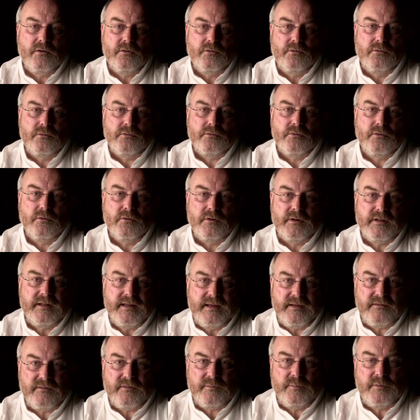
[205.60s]
or call
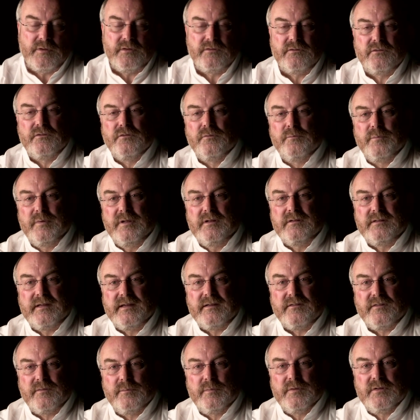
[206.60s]
in experts who've built
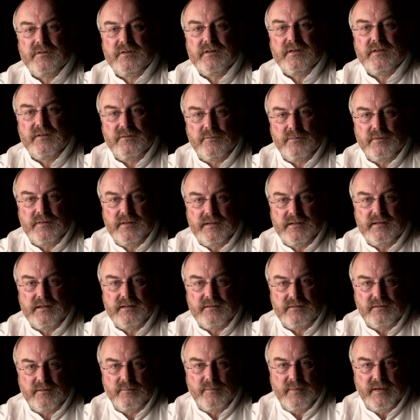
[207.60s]
expertise within
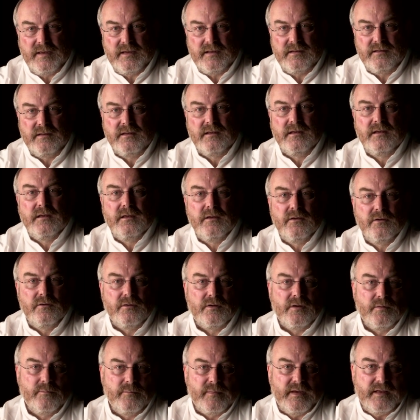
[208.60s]
that domain
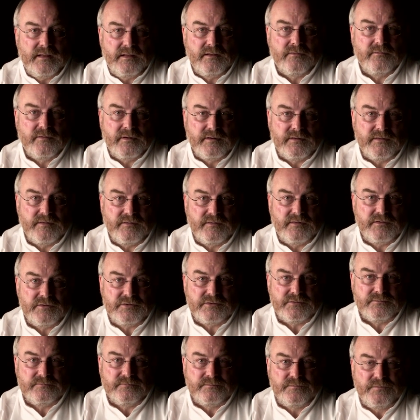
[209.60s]
who can make the right
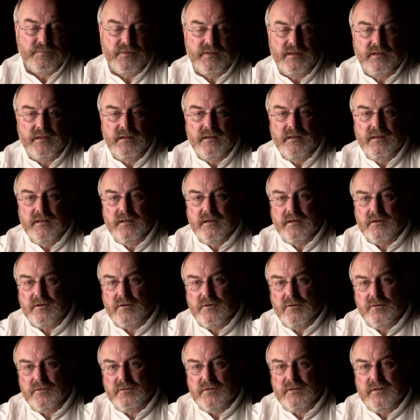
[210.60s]
decision.
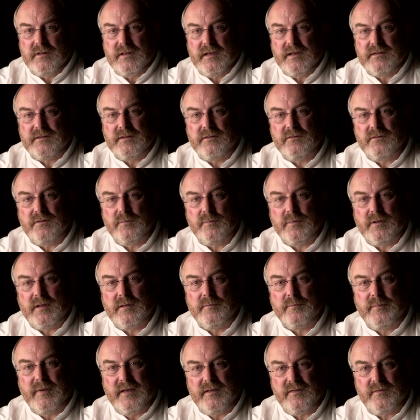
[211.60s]
Accordingly, I don't
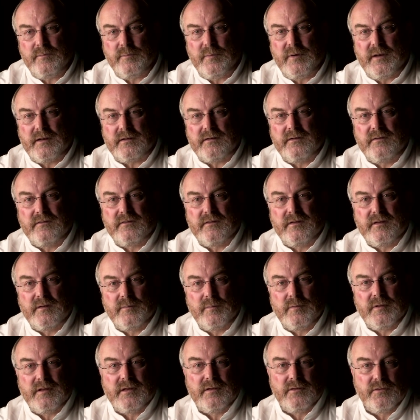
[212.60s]
apply best practice,
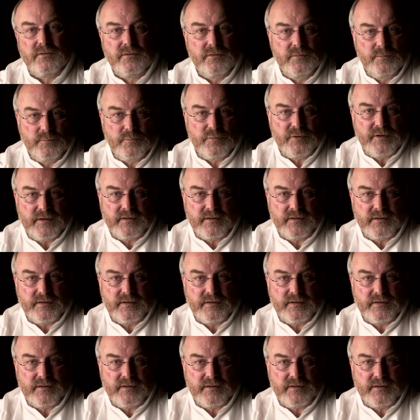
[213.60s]
I apply good